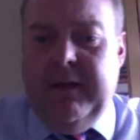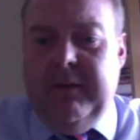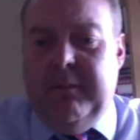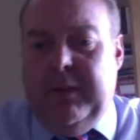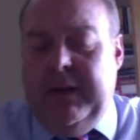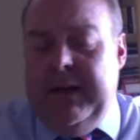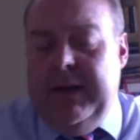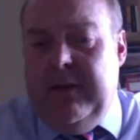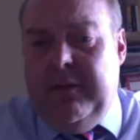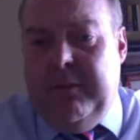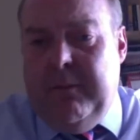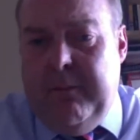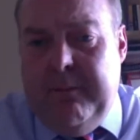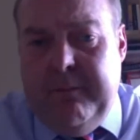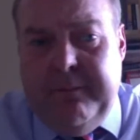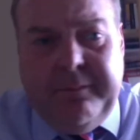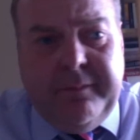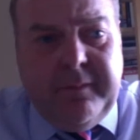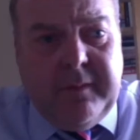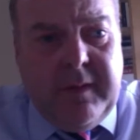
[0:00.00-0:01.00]
Please
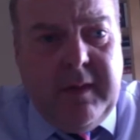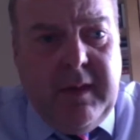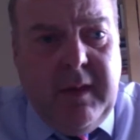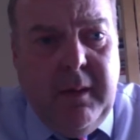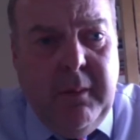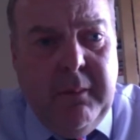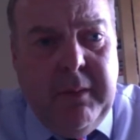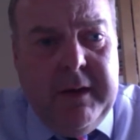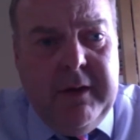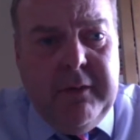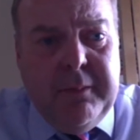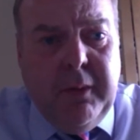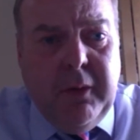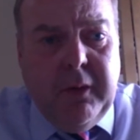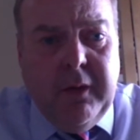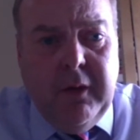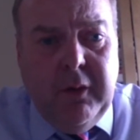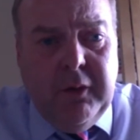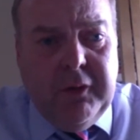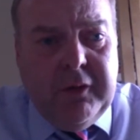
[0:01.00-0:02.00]

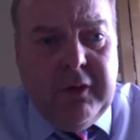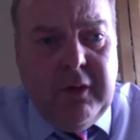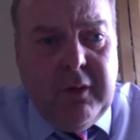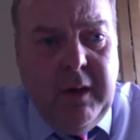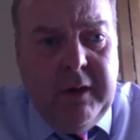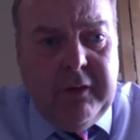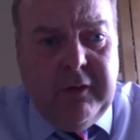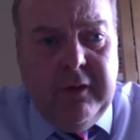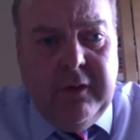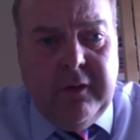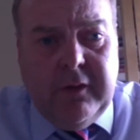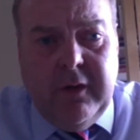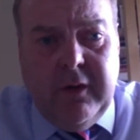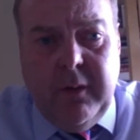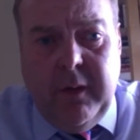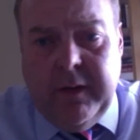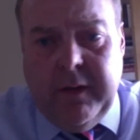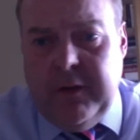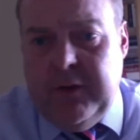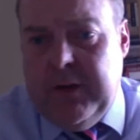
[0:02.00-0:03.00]
put those questions
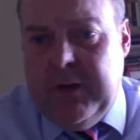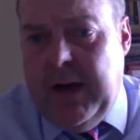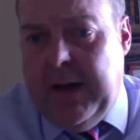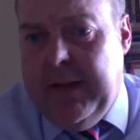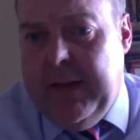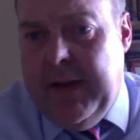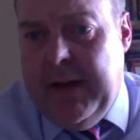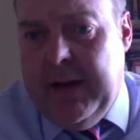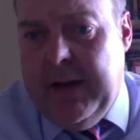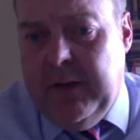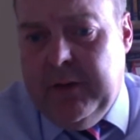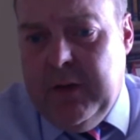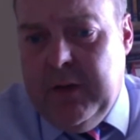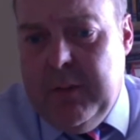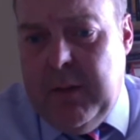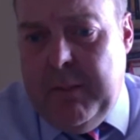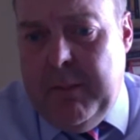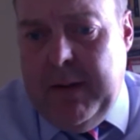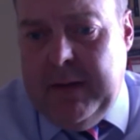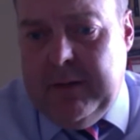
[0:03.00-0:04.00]
through on the chat there, and I'll do
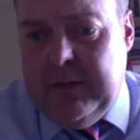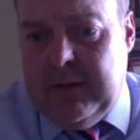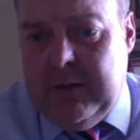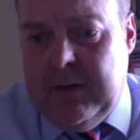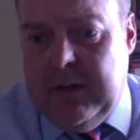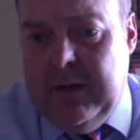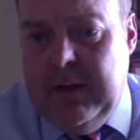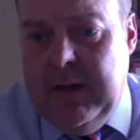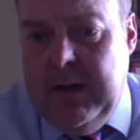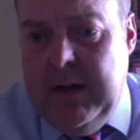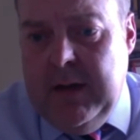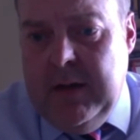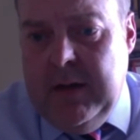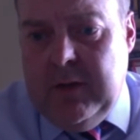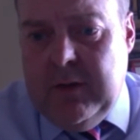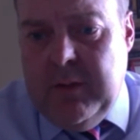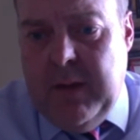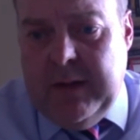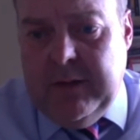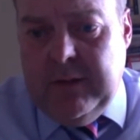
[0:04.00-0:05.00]
my best
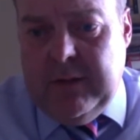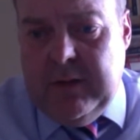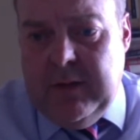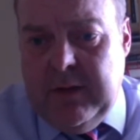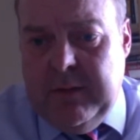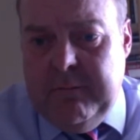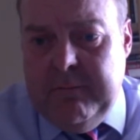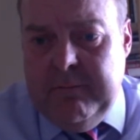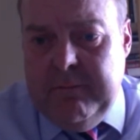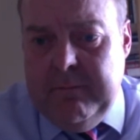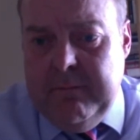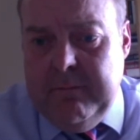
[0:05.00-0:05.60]
to answer them.